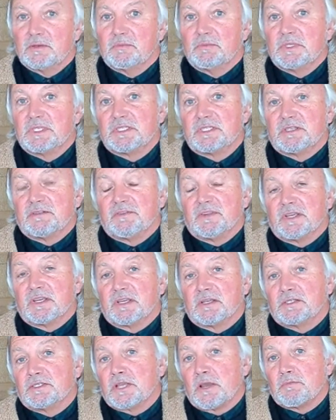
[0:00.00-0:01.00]
Mr. Vicar
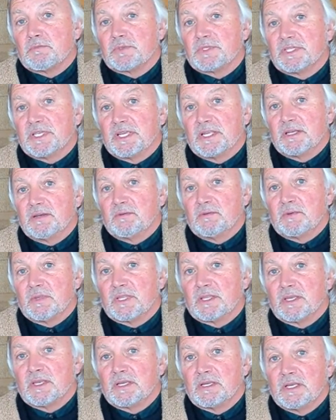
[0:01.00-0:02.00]
jumps in
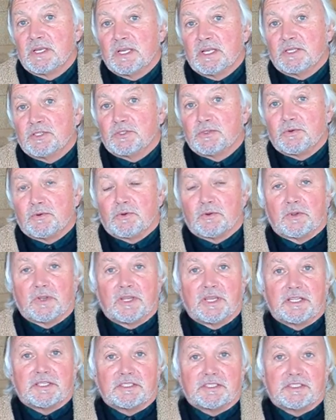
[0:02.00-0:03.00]
with a short
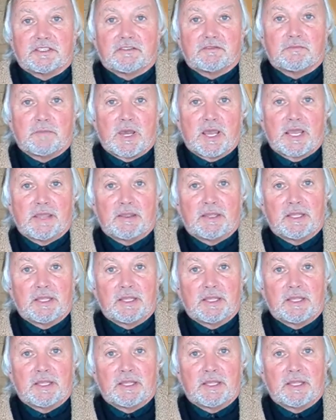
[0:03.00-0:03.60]
list of my